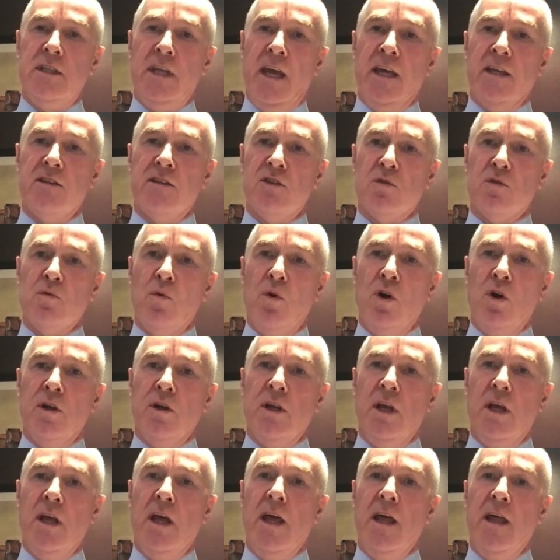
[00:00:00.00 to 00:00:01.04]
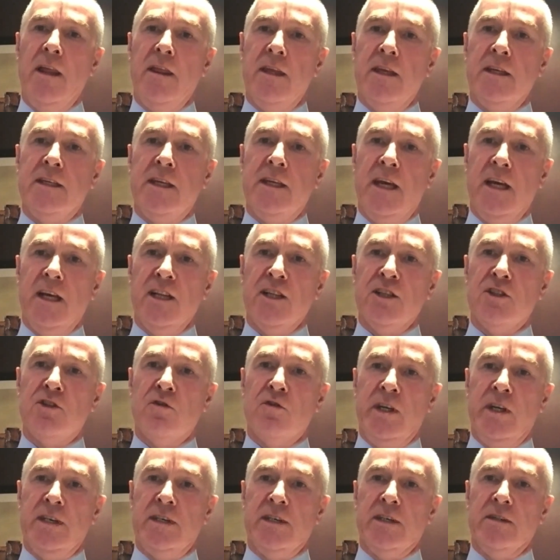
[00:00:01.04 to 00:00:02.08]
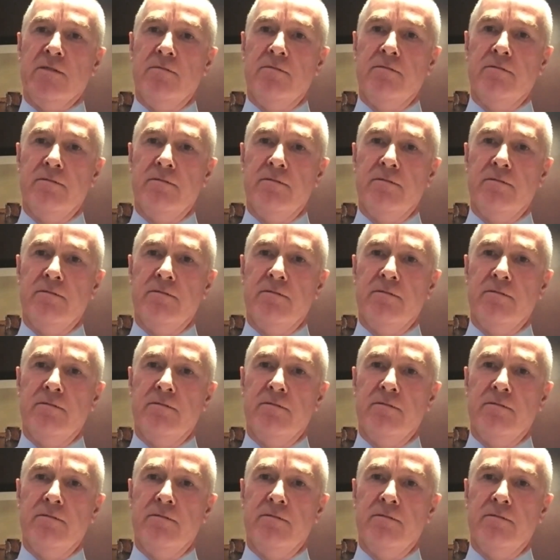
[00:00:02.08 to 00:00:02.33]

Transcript: death squad that killed Teresa.